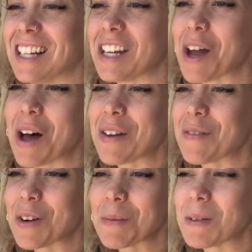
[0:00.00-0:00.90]

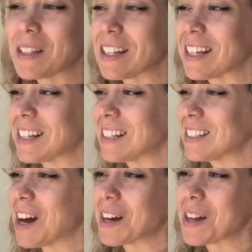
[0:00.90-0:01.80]
non-verbally
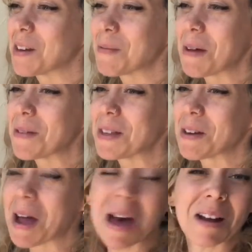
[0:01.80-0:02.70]
talking to their baby in
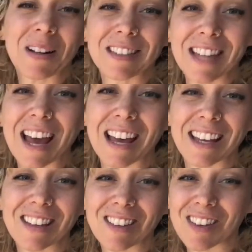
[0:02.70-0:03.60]
their head all day,
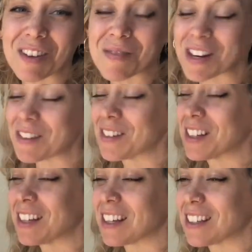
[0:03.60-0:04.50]
you know, but it
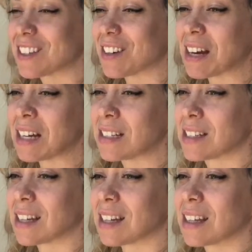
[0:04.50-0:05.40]
really is great
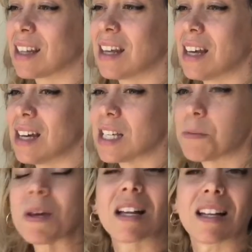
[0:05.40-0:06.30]
to
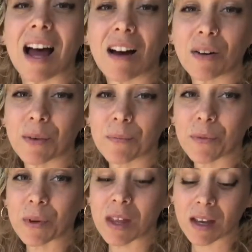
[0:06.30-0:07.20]
speak aloud
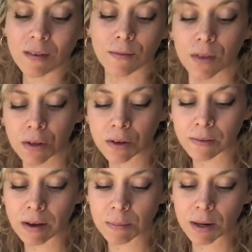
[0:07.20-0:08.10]
where they can feel your
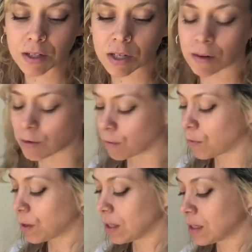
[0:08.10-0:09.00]
vibration of your
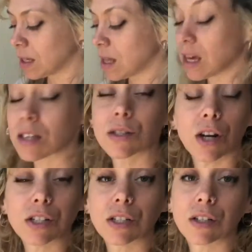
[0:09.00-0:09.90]
voice and they can
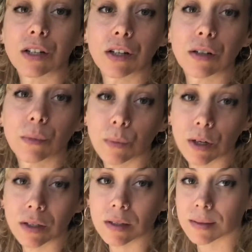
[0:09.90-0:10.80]
start to learn
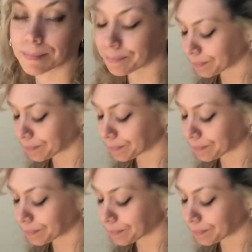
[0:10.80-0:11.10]
words.